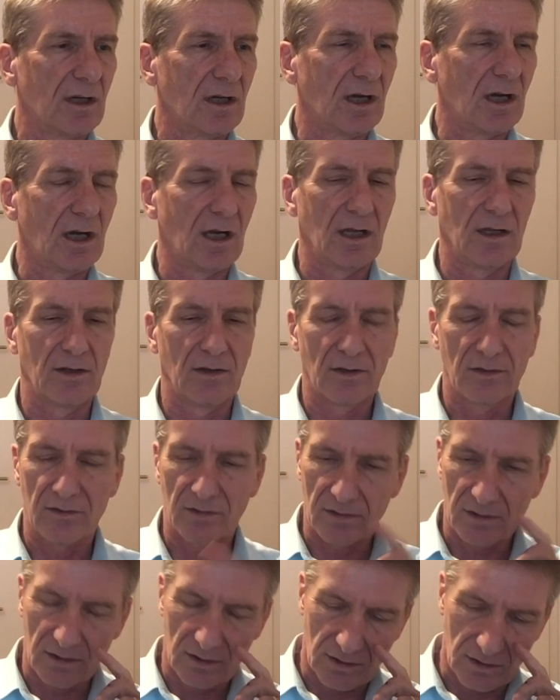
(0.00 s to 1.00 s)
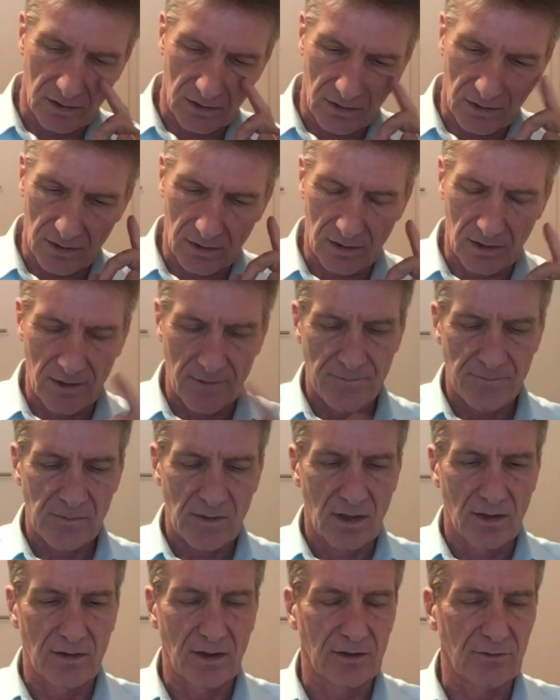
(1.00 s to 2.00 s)
And
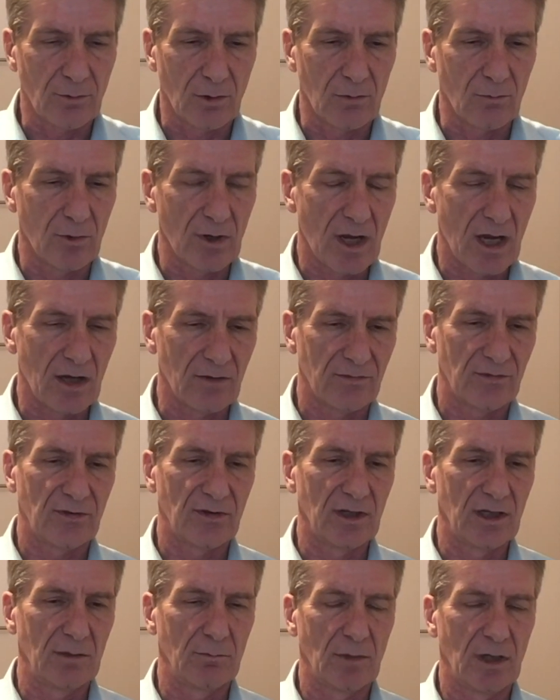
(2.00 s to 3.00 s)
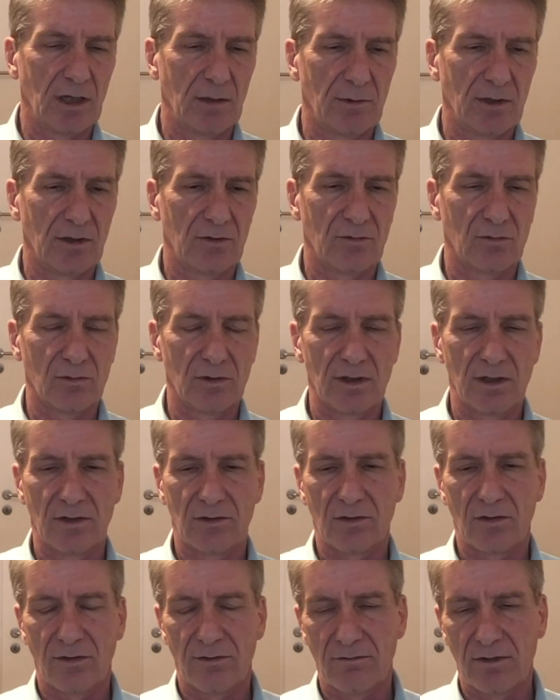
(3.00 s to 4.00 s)
that's what we have seen maybe 2 years
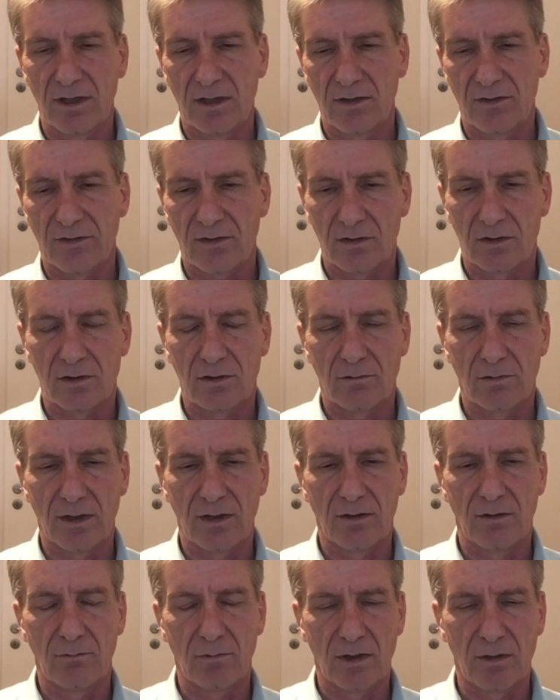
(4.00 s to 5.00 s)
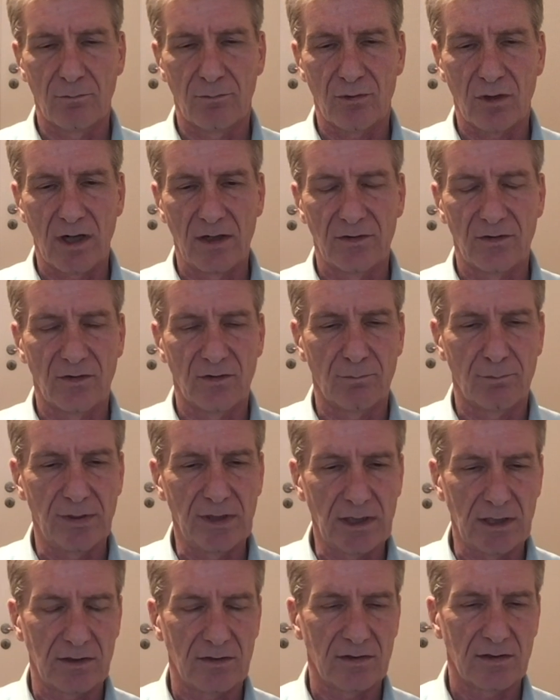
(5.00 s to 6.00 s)
or 3 years ago when prices
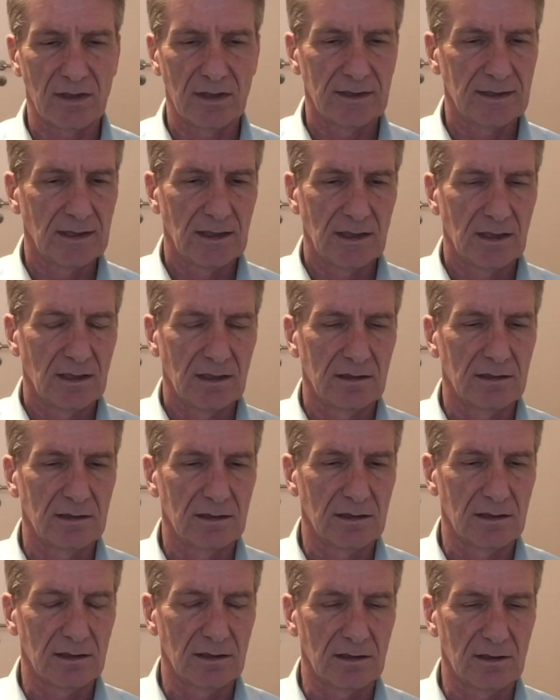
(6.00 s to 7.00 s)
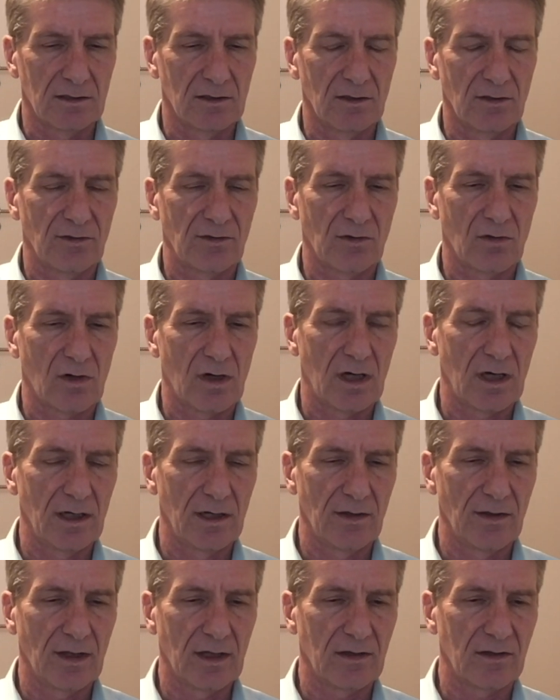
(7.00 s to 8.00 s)
peaked so
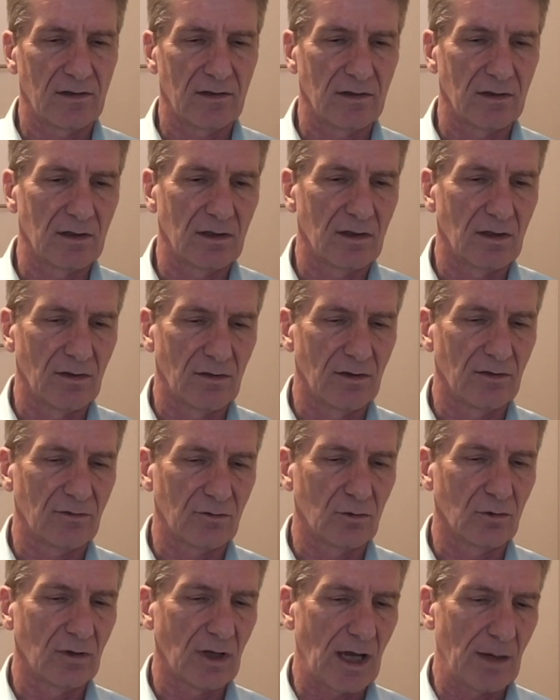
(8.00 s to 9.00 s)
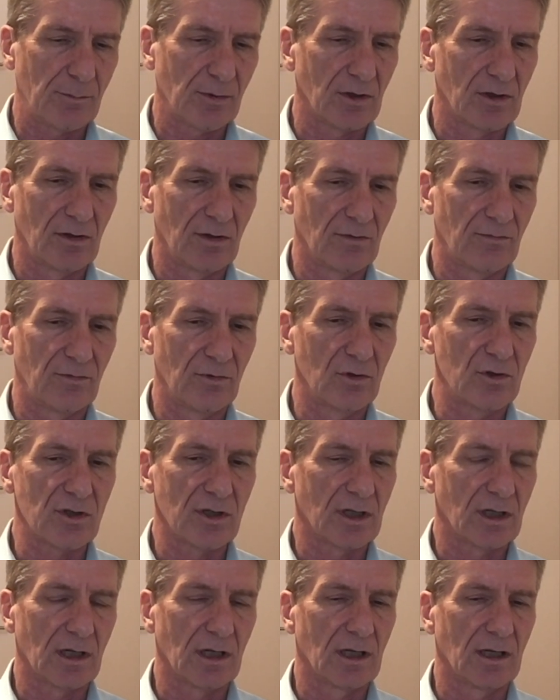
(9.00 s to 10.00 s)
high that this could happen in the future
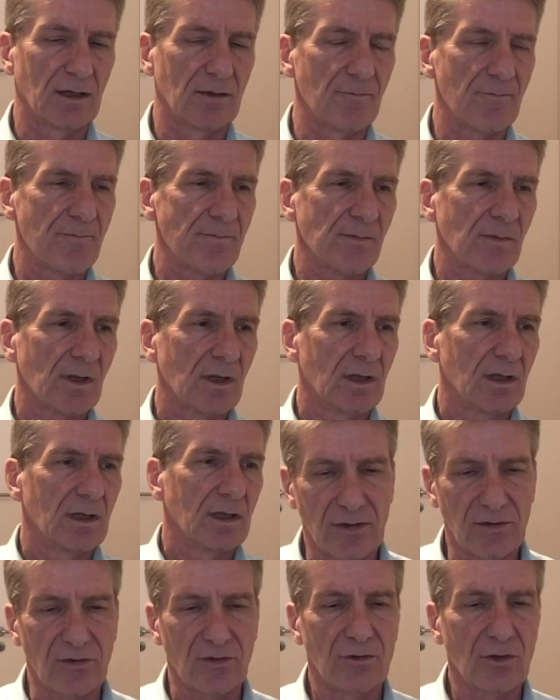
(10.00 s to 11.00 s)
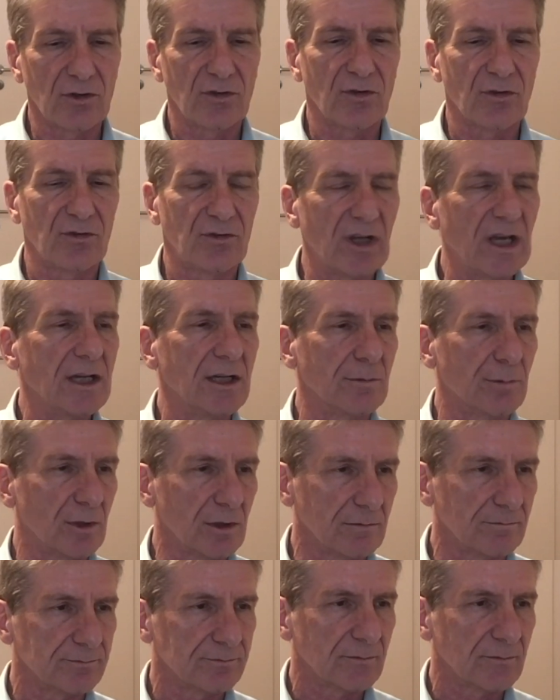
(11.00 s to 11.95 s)
again. This is not sustainable.